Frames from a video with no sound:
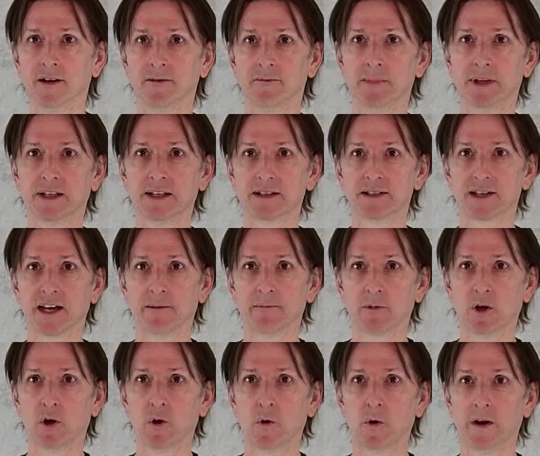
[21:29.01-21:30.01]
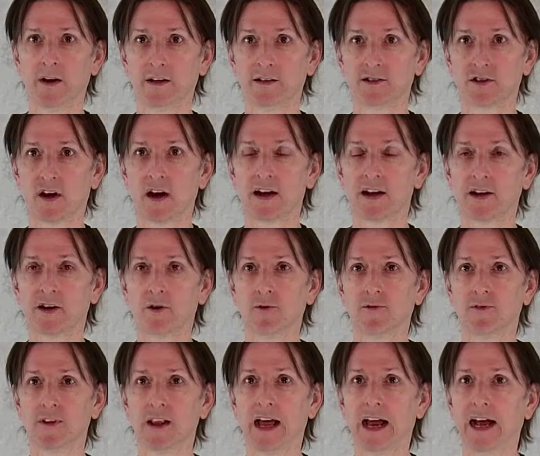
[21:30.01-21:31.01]
because I'm trying to go
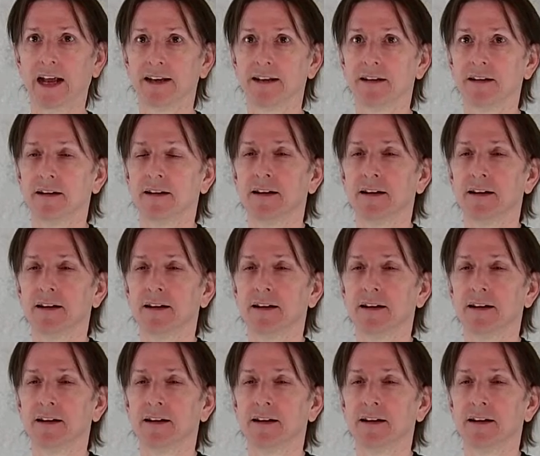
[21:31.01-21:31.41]
flat.